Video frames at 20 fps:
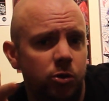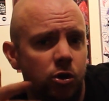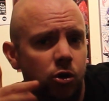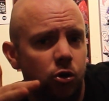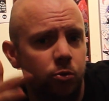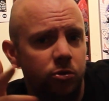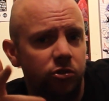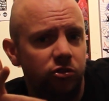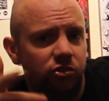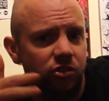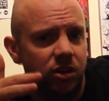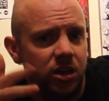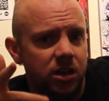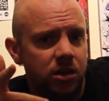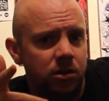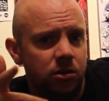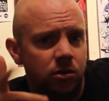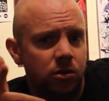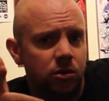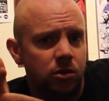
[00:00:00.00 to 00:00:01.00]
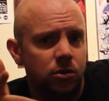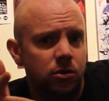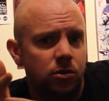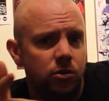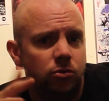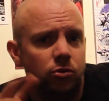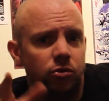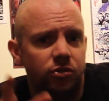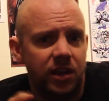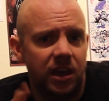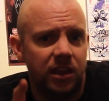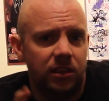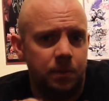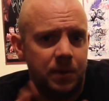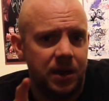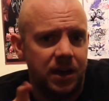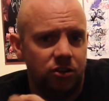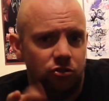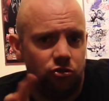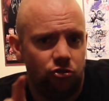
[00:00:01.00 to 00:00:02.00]
we always say, no
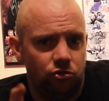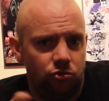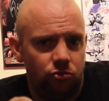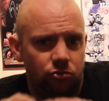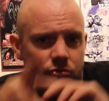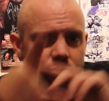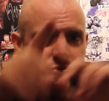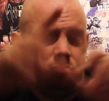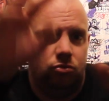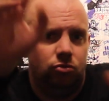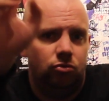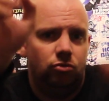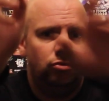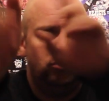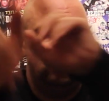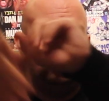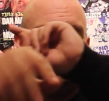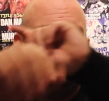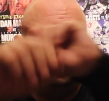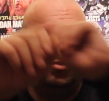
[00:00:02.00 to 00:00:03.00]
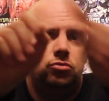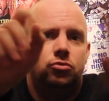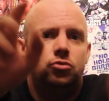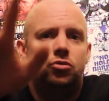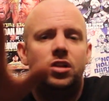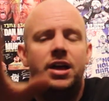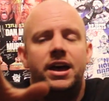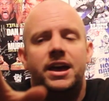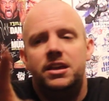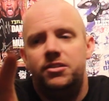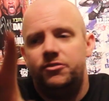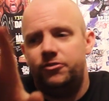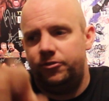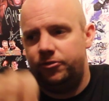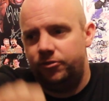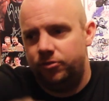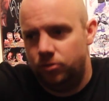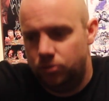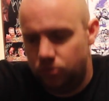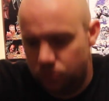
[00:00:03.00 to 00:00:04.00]
deathmatch, no
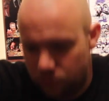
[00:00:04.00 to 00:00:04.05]
life.